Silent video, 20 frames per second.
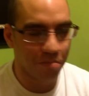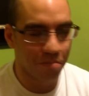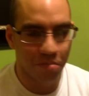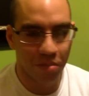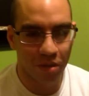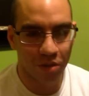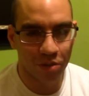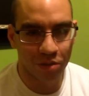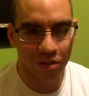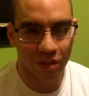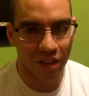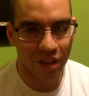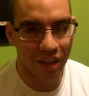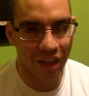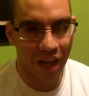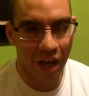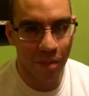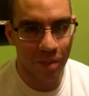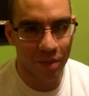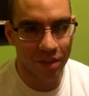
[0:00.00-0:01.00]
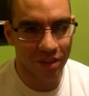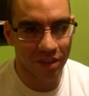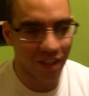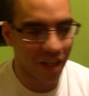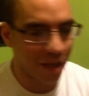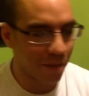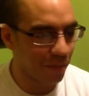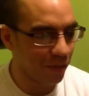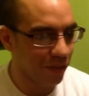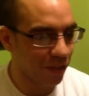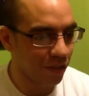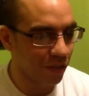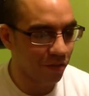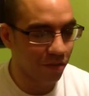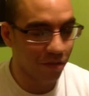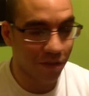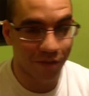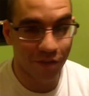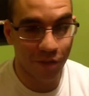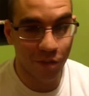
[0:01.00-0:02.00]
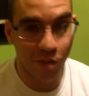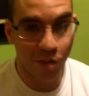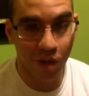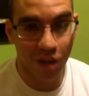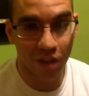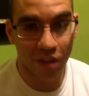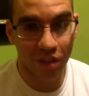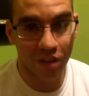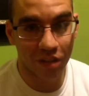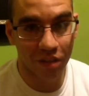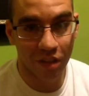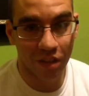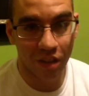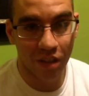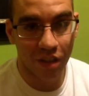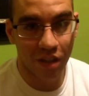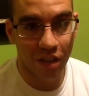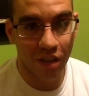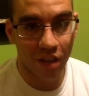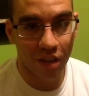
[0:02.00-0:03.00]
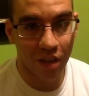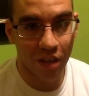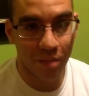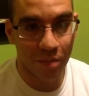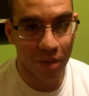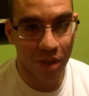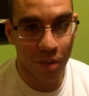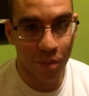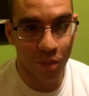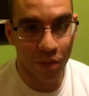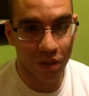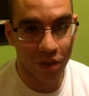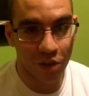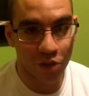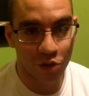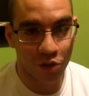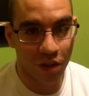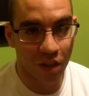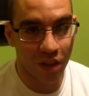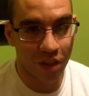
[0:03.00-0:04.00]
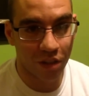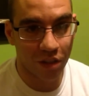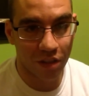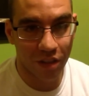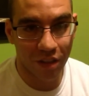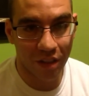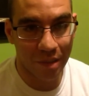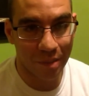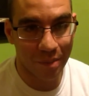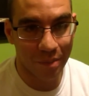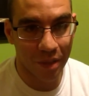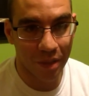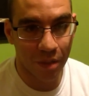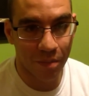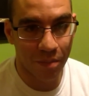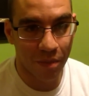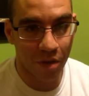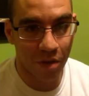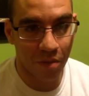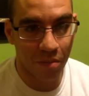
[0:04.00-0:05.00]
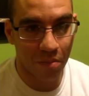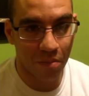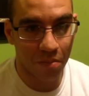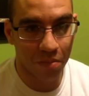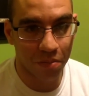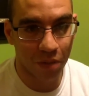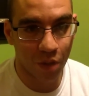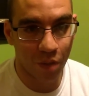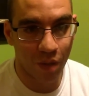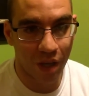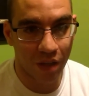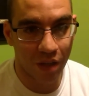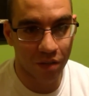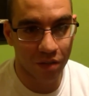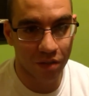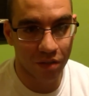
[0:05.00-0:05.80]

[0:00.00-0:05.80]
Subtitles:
post in the comments down below. If you want to hit me up with the trade, you can hit me up on blowout